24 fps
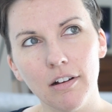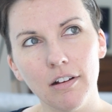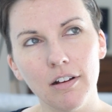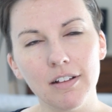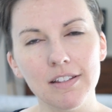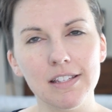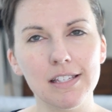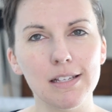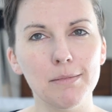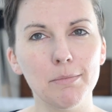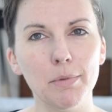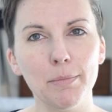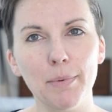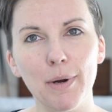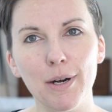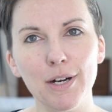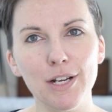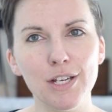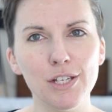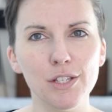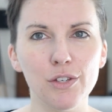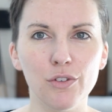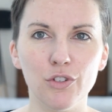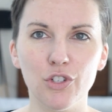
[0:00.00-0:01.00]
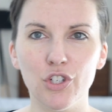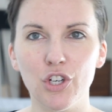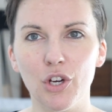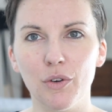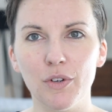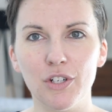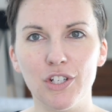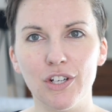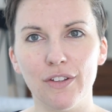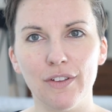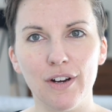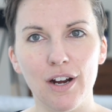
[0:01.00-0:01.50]
on slumber parties, you'd
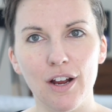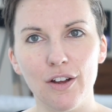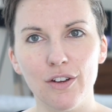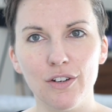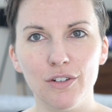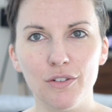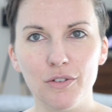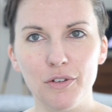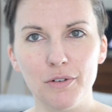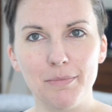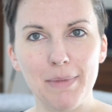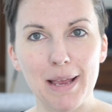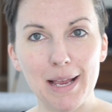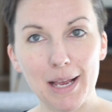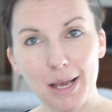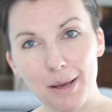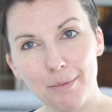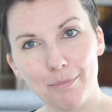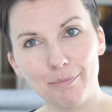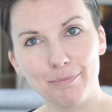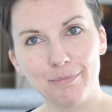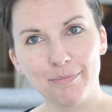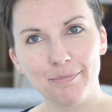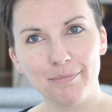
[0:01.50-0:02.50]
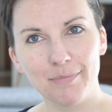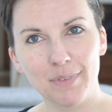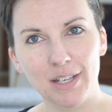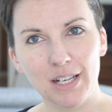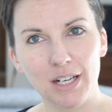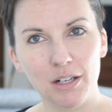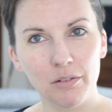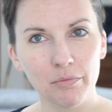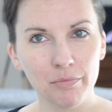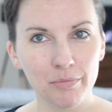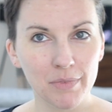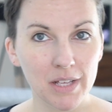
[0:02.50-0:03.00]
show each other how you do your makeup, you
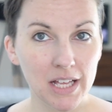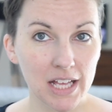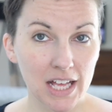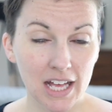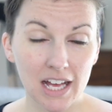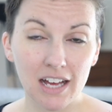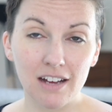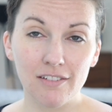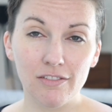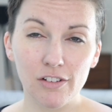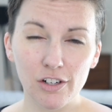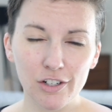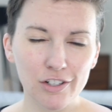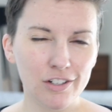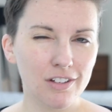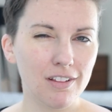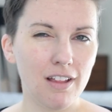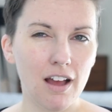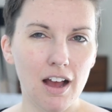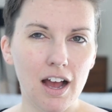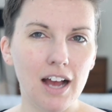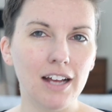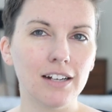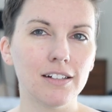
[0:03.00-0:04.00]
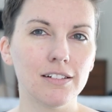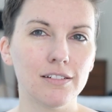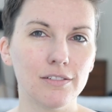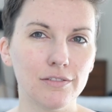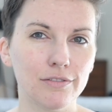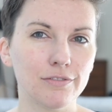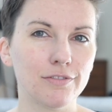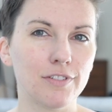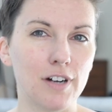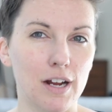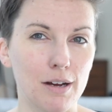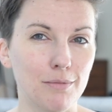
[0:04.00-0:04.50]
know, I've learned a lot
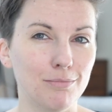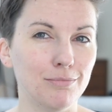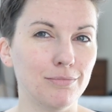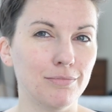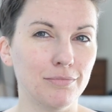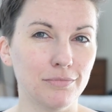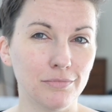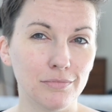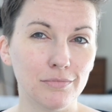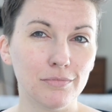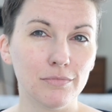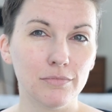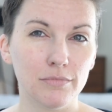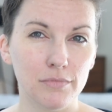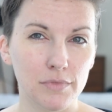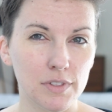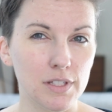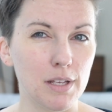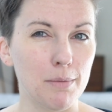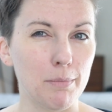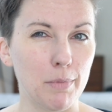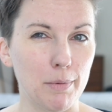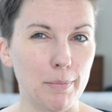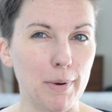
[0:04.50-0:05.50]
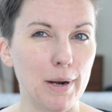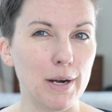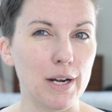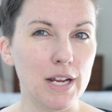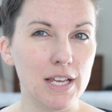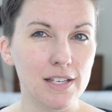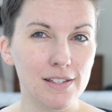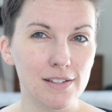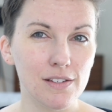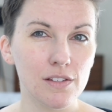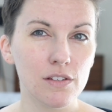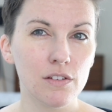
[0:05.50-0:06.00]
from slumber
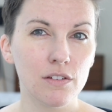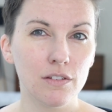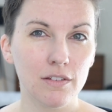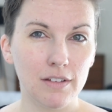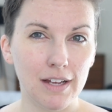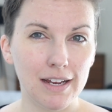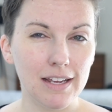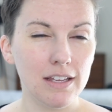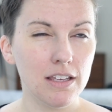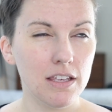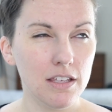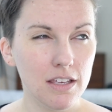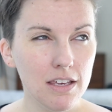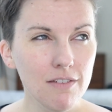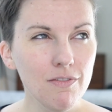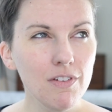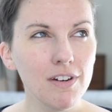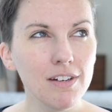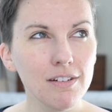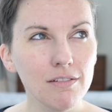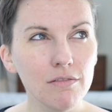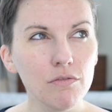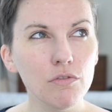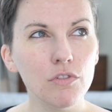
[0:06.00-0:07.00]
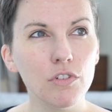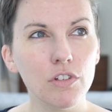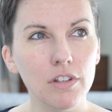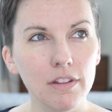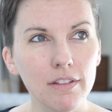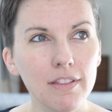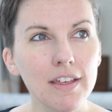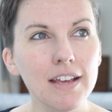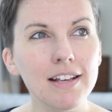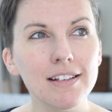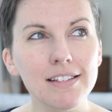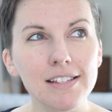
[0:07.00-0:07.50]
parties. I, even
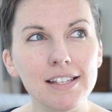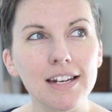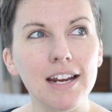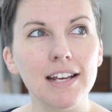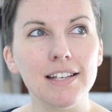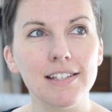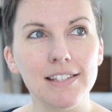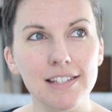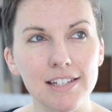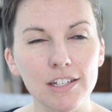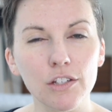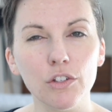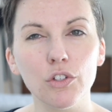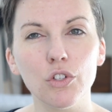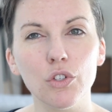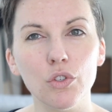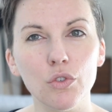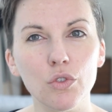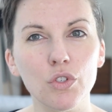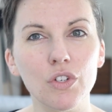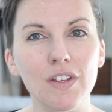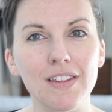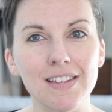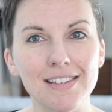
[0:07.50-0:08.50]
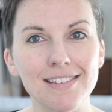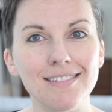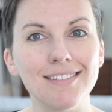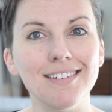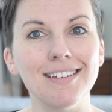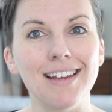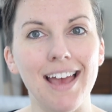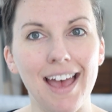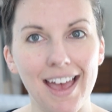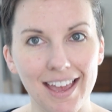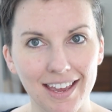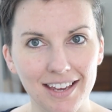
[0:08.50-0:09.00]
things that I still do to this
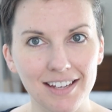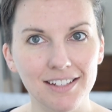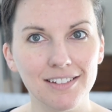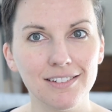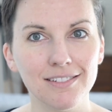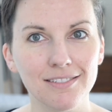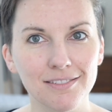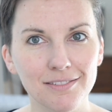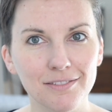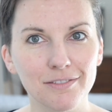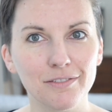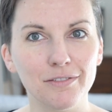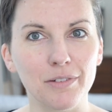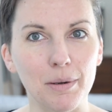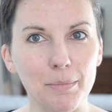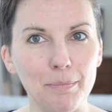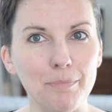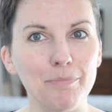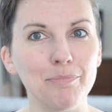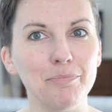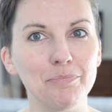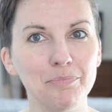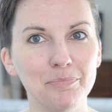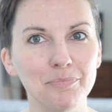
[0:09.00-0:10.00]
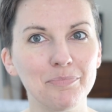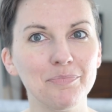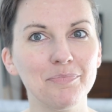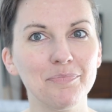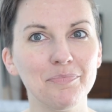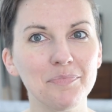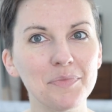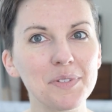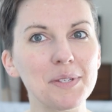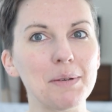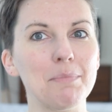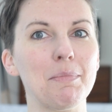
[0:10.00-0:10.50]
day from
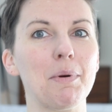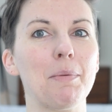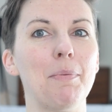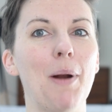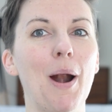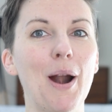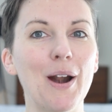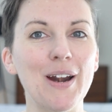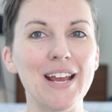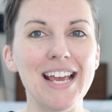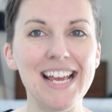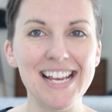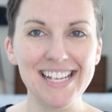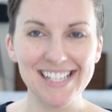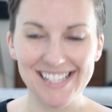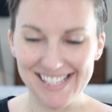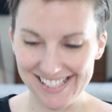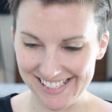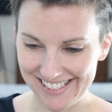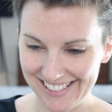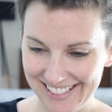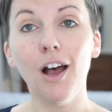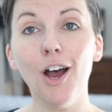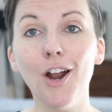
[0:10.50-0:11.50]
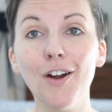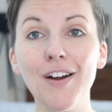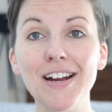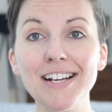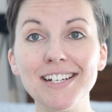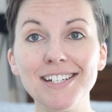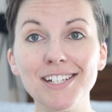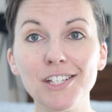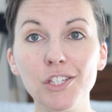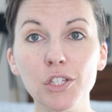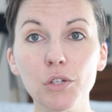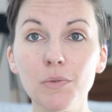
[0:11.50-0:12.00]
slumber parties. All
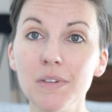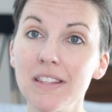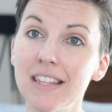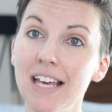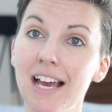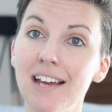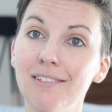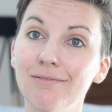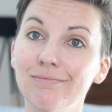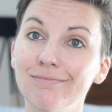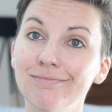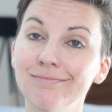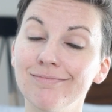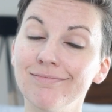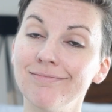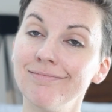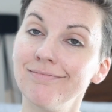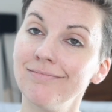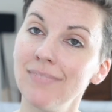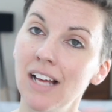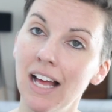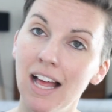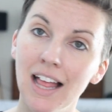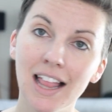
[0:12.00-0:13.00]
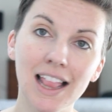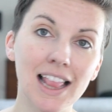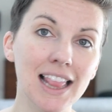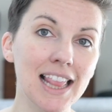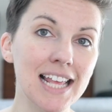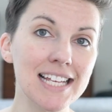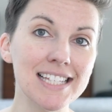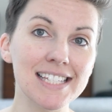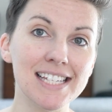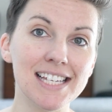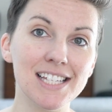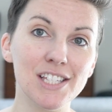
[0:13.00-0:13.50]
right, so with that,
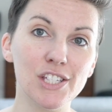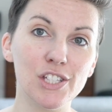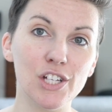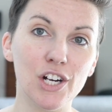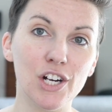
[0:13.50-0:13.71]
let's get